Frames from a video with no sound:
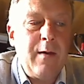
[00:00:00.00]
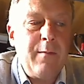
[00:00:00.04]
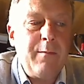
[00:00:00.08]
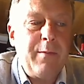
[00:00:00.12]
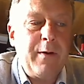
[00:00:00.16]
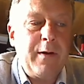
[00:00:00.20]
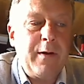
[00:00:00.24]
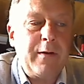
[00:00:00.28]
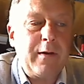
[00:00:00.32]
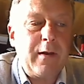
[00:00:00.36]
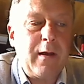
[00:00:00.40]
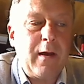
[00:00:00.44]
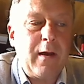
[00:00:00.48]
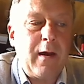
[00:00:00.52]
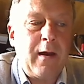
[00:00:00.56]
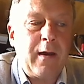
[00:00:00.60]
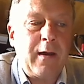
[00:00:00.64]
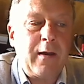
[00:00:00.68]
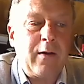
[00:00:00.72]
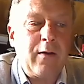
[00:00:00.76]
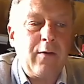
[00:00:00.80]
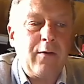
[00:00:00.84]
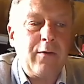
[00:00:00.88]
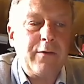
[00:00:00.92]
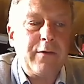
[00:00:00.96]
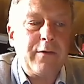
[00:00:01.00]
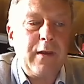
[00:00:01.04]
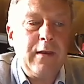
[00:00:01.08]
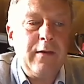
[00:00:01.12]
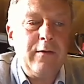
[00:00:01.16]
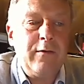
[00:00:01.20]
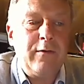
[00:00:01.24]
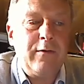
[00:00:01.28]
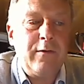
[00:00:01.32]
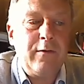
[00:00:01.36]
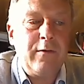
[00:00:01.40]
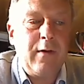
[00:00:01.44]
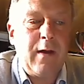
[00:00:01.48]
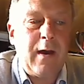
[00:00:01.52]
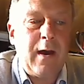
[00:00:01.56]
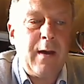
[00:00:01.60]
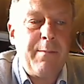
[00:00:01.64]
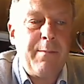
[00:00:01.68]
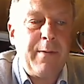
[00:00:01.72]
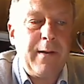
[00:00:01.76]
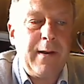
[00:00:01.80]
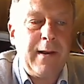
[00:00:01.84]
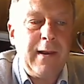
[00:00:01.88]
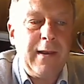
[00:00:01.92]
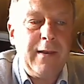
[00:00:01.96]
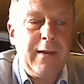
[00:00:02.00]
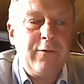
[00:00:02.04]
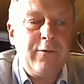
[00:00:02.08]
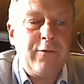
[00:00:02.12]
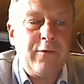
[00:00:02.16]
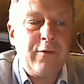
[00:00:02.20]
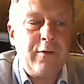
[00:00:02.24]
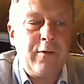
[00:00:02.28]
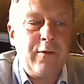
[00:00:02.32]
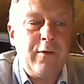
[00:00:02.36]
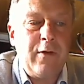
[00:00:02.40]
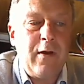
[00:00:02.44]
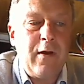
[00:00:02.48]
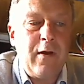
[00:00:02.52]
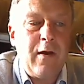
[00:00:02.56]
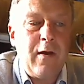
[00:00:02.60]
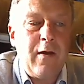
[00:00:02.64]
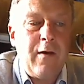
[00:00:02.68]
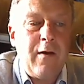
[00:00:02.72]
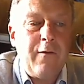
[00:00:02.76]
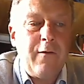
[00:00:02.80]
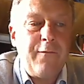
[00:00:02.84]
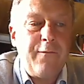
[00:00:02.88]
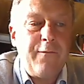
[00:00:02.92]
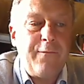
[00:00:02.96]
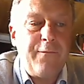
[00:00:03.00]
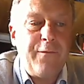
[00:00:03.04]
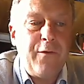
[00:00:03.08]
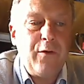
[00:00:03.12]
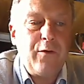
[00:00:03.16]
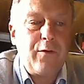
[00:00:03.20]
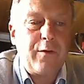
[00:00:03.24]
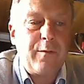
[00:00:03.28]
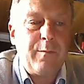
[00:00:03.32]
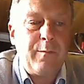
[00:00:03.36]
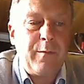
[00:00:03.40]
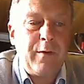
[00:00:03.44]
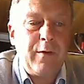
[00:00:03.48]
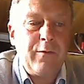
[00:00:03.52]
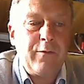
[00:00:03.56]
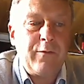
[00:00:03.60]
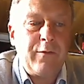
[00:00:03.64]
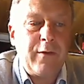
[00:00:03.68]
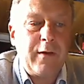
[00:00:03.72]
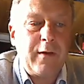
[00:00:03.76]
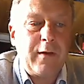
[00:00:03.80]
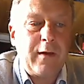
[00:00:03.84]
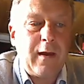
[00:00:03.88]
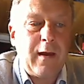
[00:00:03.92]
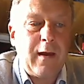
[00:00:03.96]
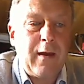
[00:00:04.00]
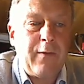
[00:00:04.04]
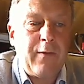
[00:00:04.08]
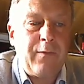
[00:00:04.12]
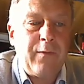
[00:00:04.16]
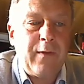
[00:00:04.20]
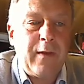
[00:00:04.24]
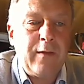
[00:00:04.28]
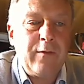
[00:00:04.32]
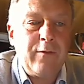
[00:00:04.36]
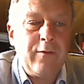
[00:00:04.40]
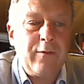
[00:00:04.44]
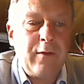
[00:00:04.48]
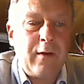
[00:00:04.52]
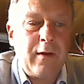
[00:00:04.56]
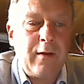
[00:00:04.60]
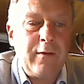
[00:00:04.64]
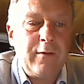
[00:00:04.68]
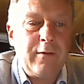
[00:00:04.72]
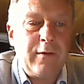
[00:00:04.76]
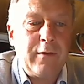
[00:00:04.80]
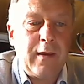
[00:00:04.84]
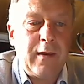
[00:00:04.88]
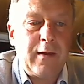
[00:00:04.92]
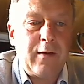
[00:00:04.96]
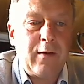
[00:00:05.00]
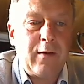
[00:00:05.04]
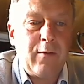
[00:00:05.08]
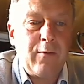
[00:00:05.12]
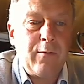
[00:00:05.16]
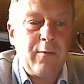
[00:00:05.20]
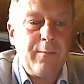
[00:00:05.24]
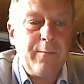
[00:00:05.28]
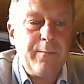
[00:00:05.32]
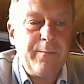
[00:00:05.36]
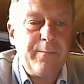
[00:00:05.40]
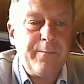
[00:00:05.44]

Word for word: but I got into Appalachian folk music and then Zydeco